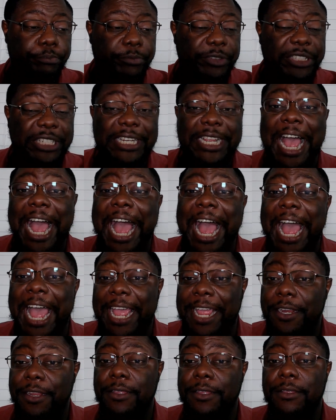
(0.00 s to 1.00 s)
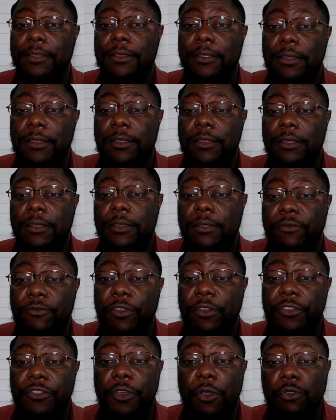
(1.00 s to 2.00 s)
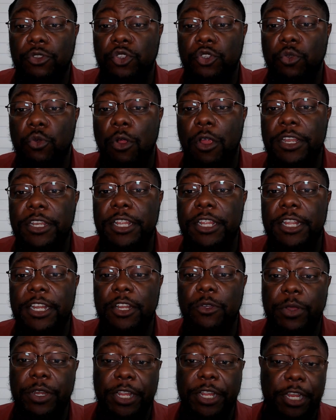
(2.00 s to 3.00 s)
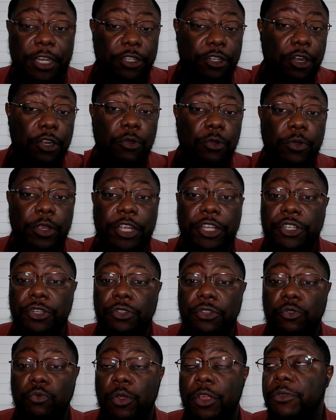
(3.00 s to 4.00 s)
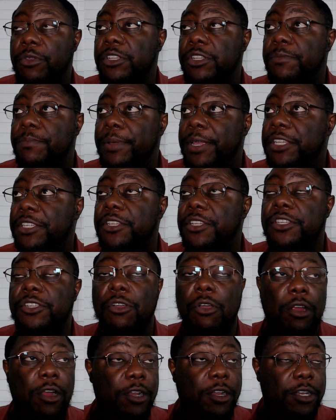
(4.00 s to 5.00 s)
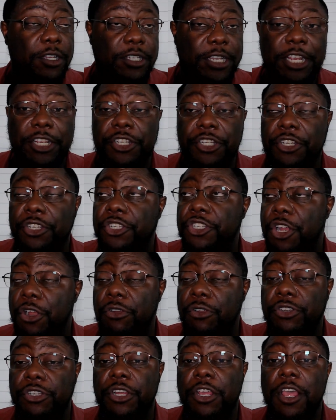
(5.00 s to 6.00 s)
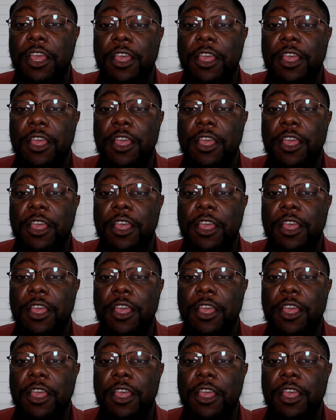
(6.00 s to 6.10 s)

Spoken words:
guide for those who are dealing with internal issues, whether it's business, organization, church,